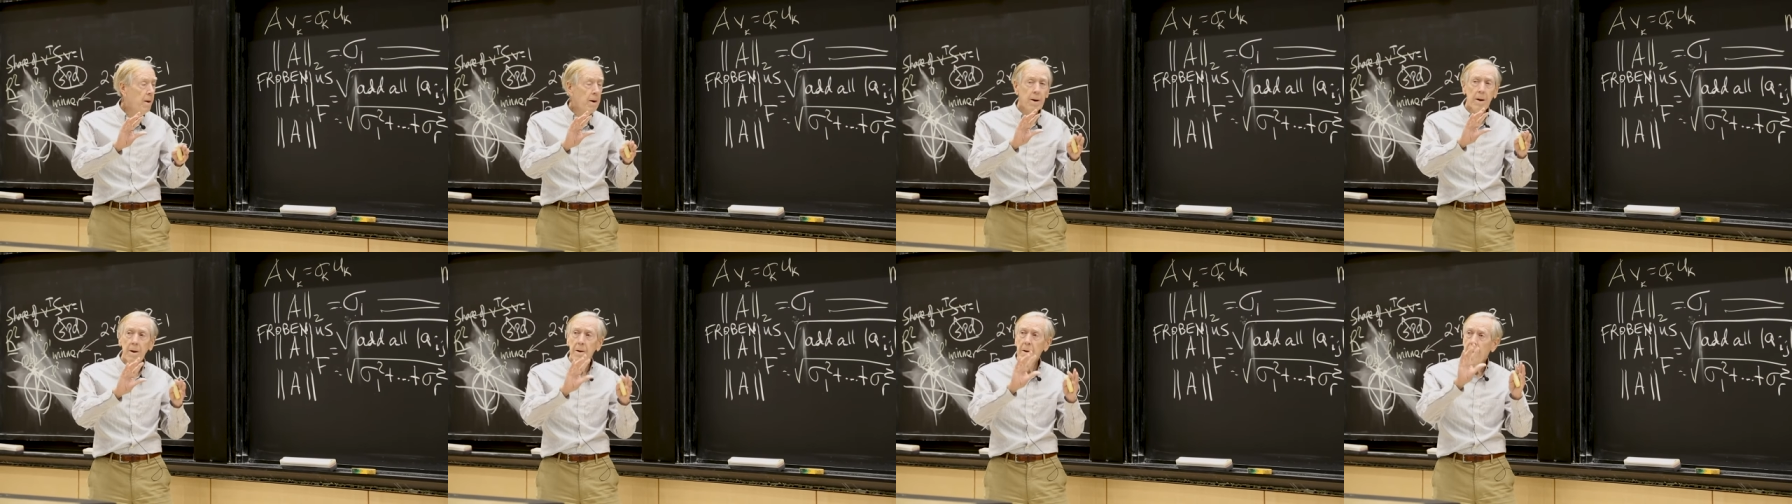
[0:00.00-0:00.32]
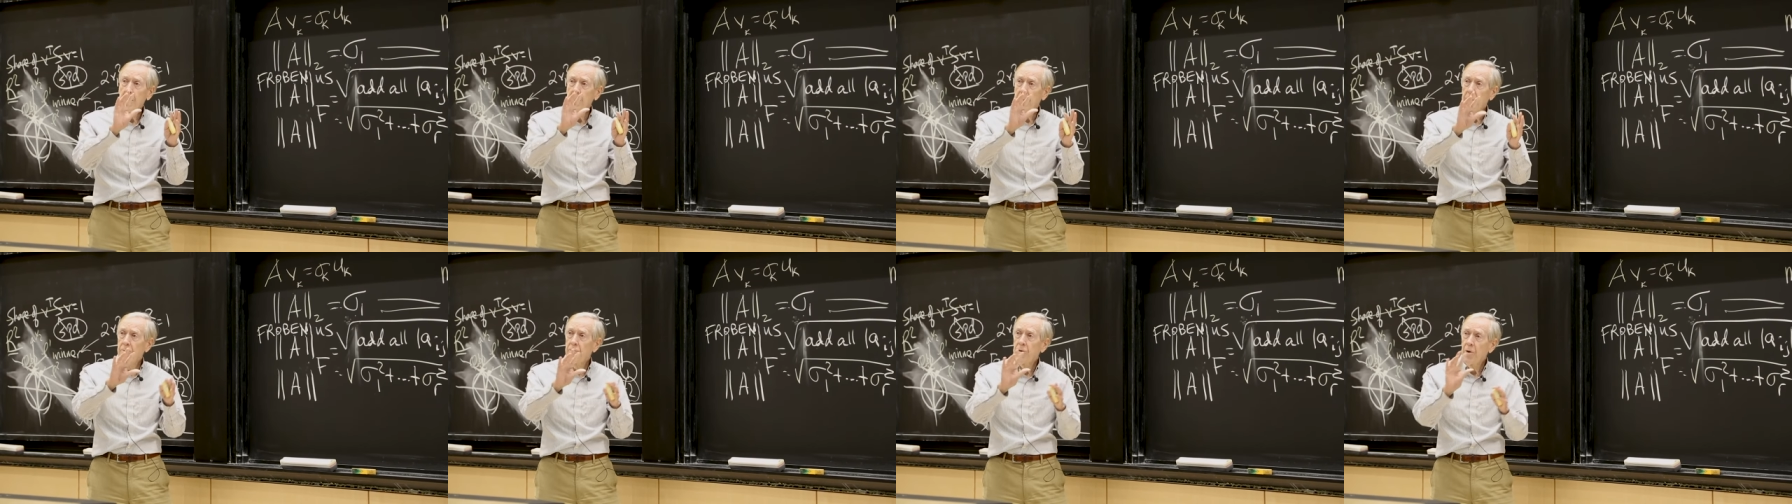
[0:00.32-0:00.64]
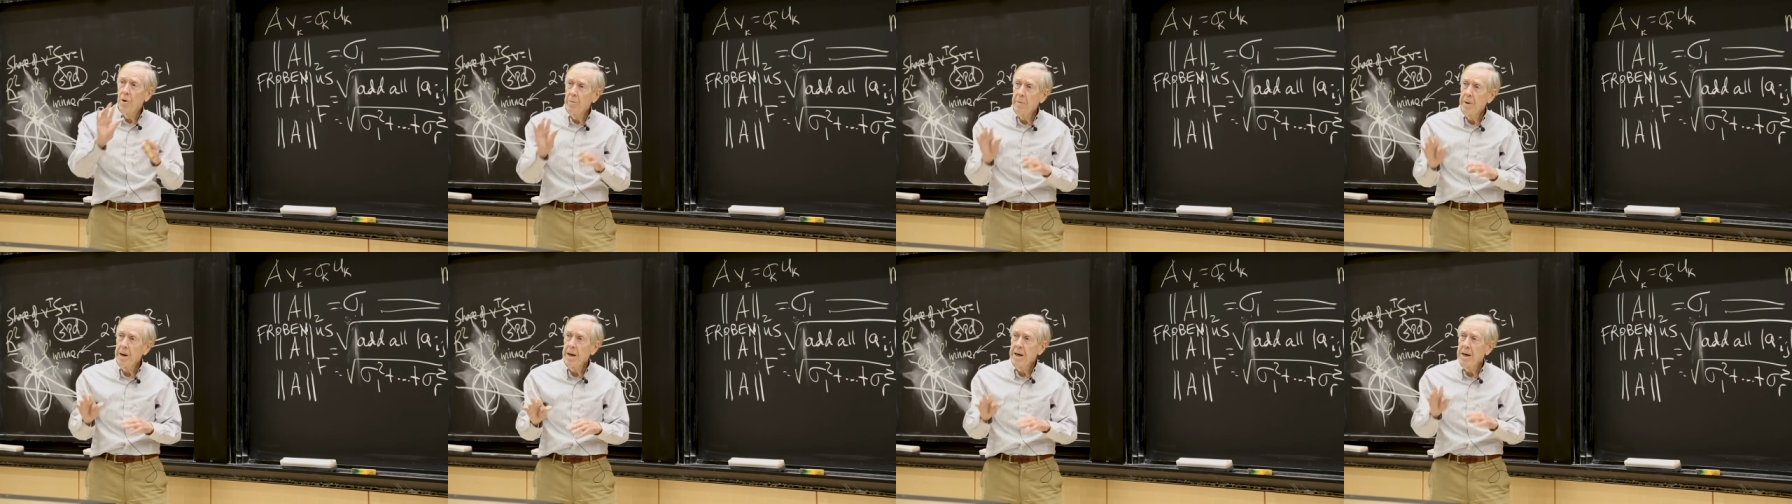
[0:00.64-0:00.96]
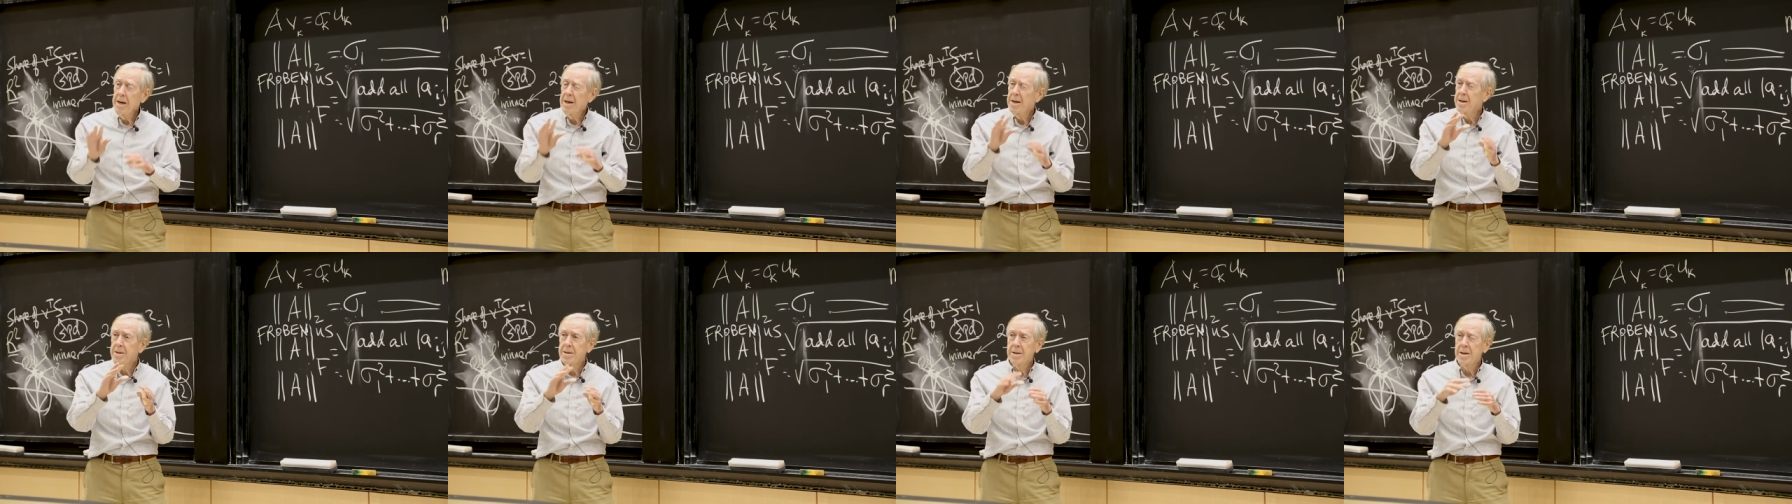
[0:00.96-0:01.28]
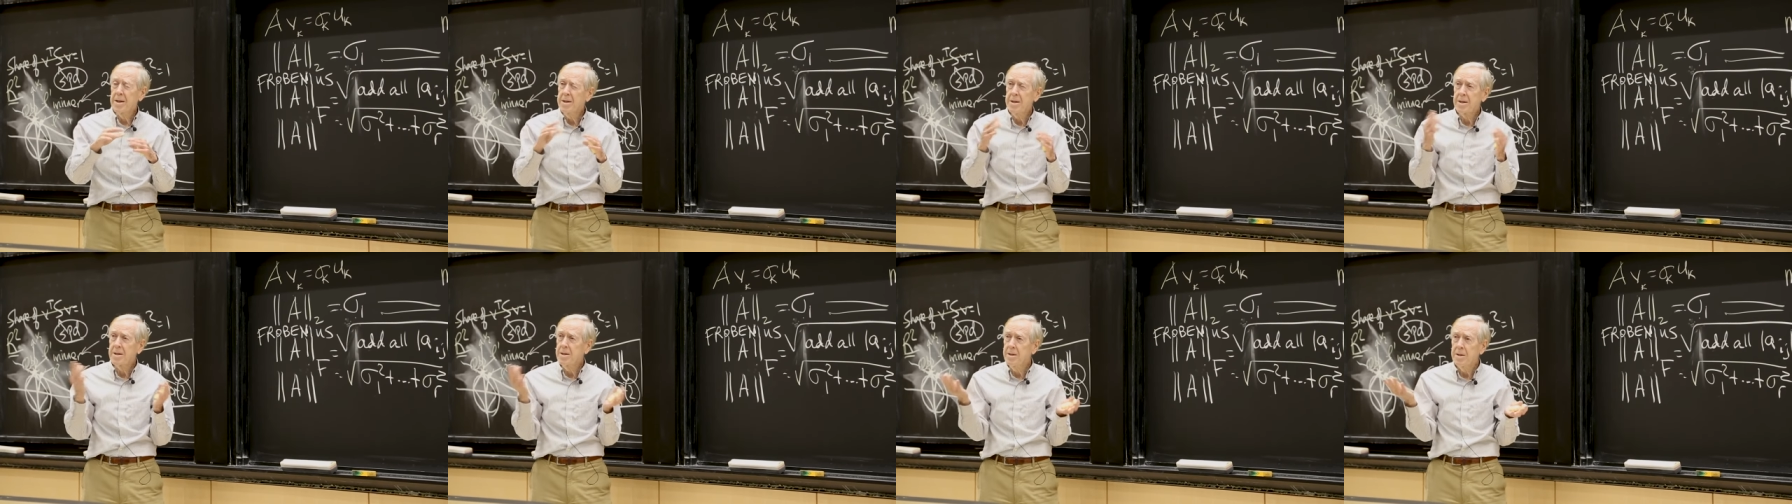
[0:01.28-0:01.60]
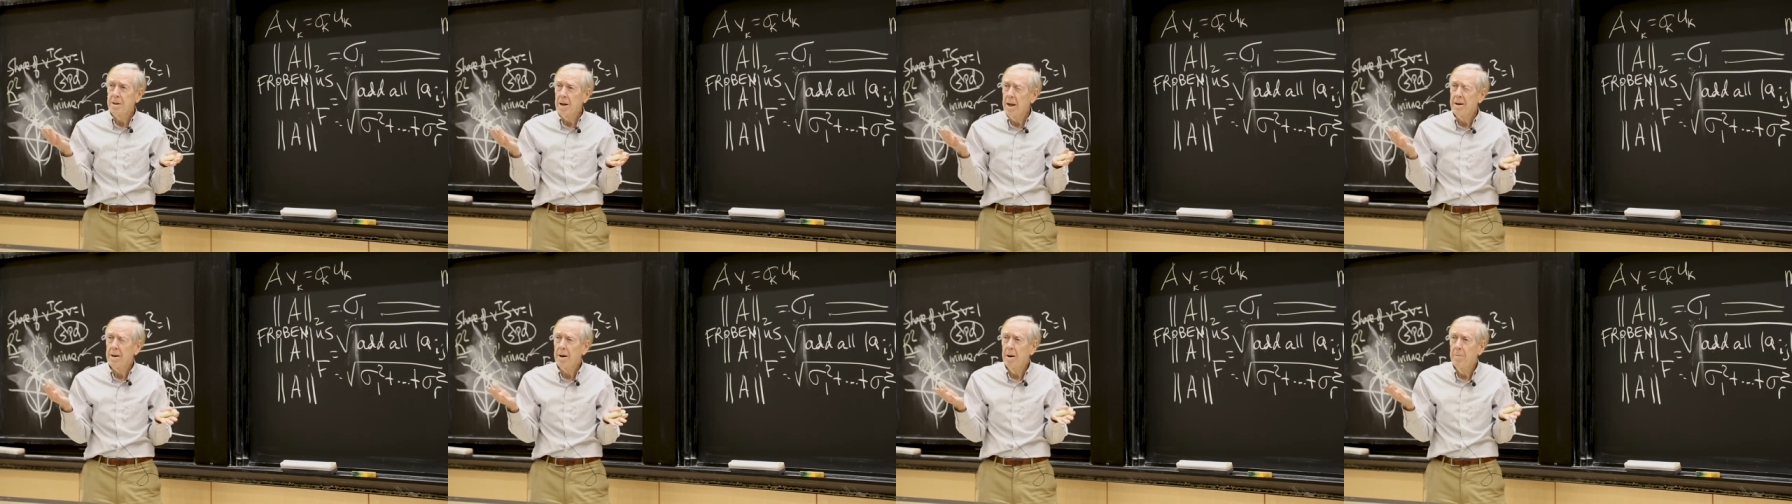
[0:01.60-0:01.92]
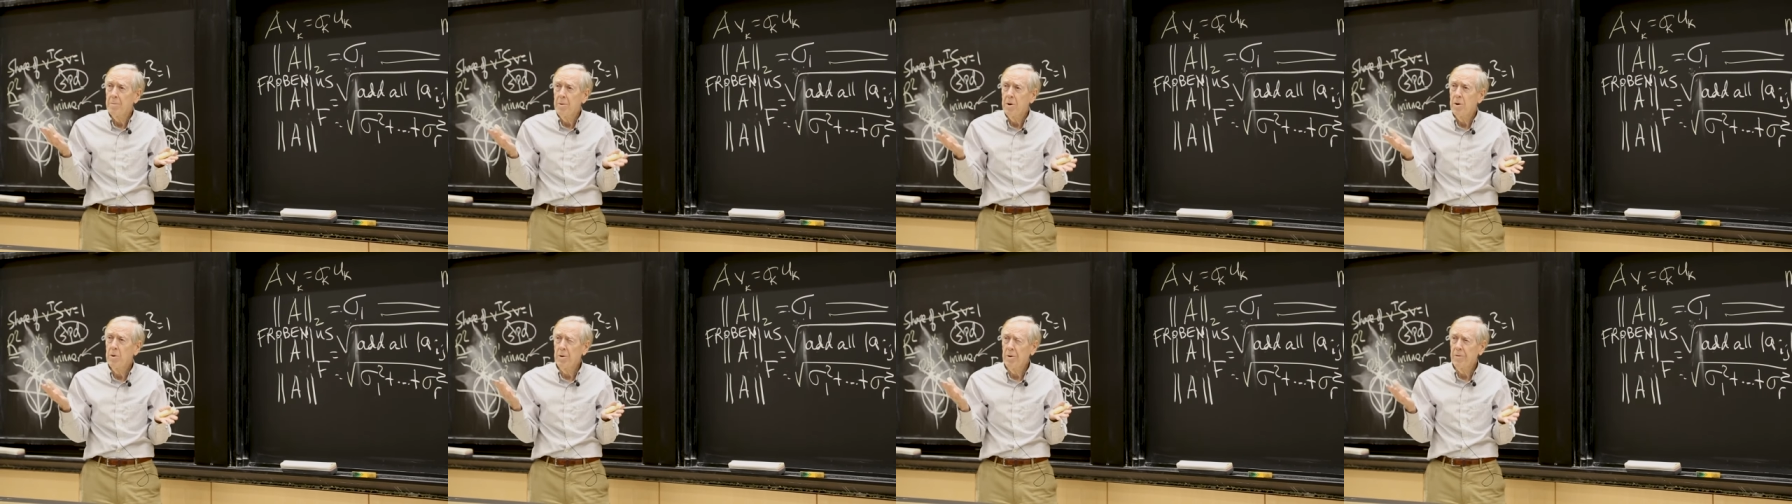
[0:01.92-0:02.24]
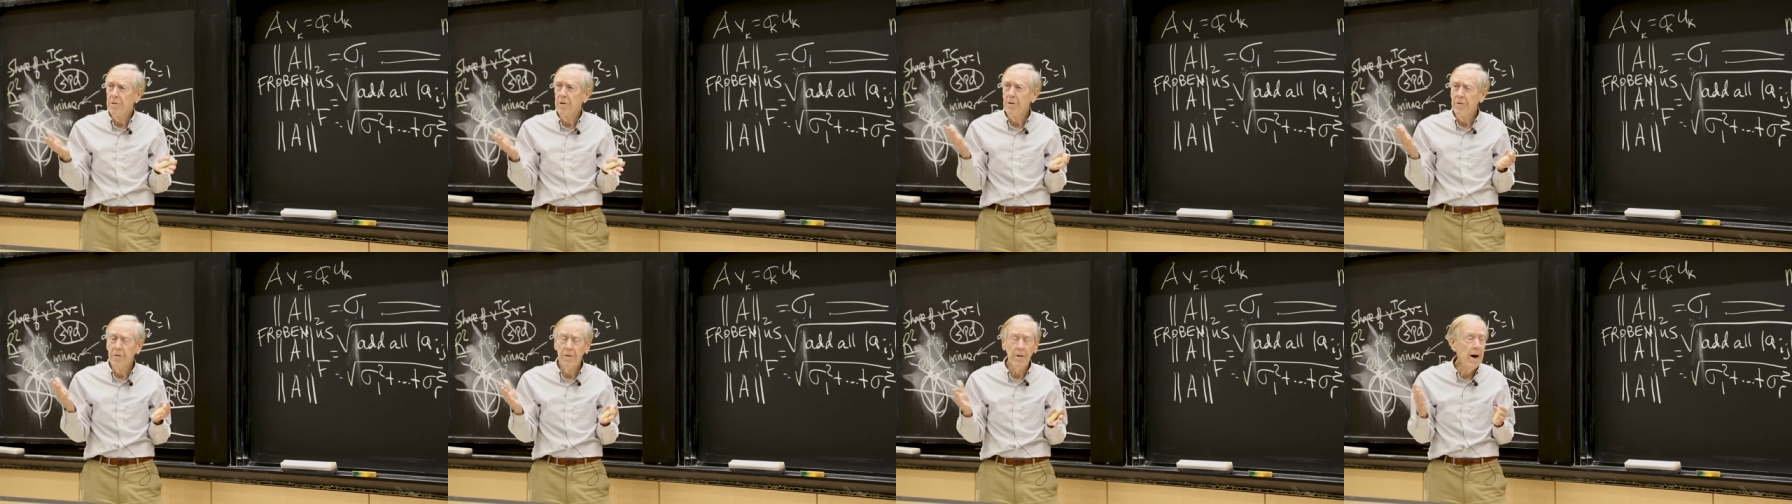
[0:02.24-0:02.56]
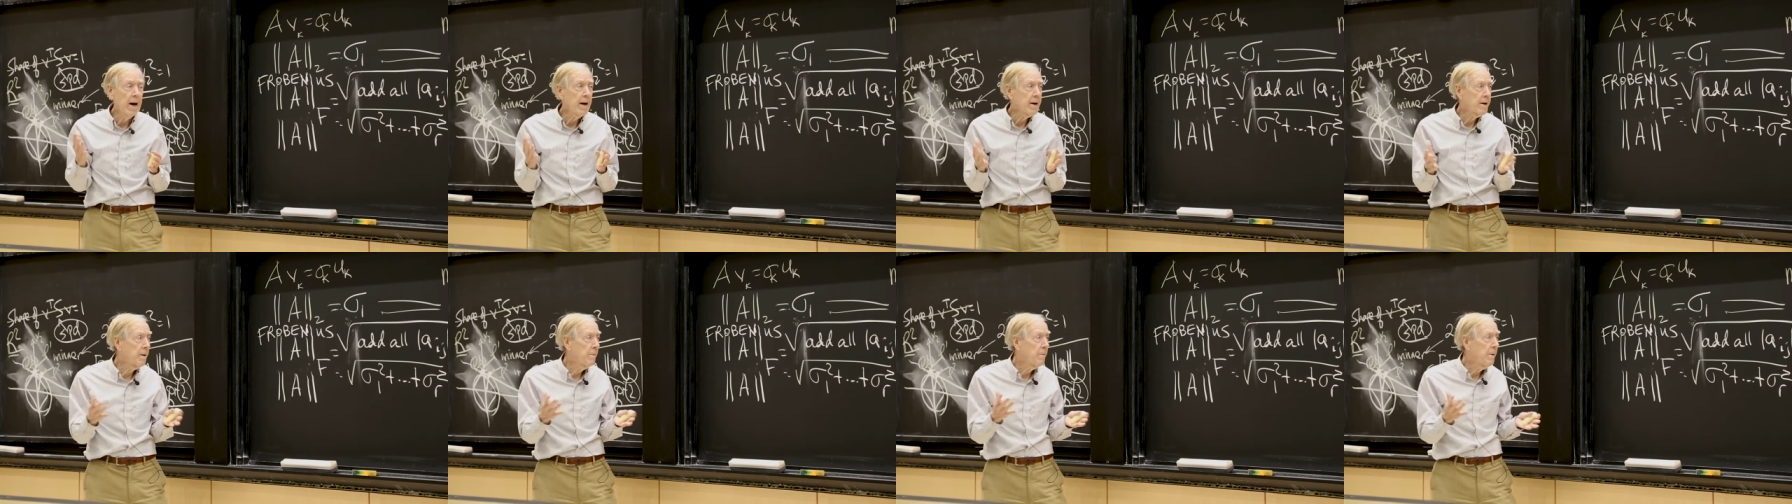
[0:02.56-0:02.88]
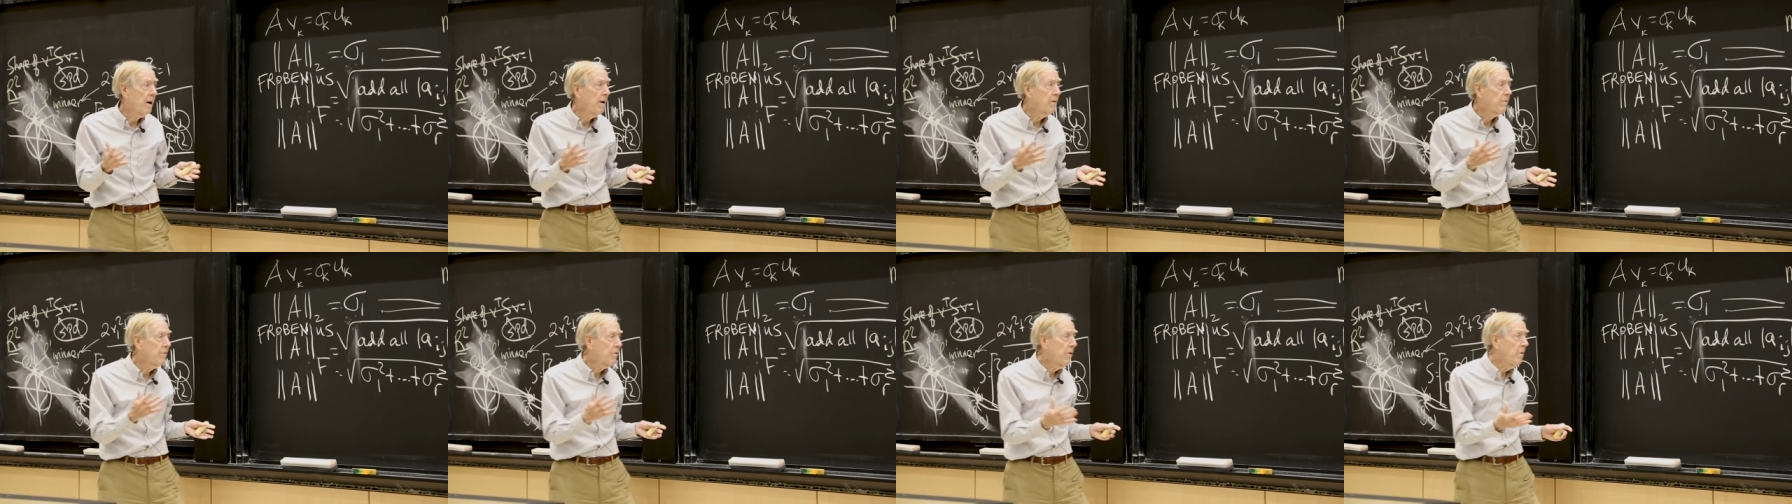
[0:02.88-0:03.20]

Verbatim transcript: in, in Frobenius, that's like a beautiful fact about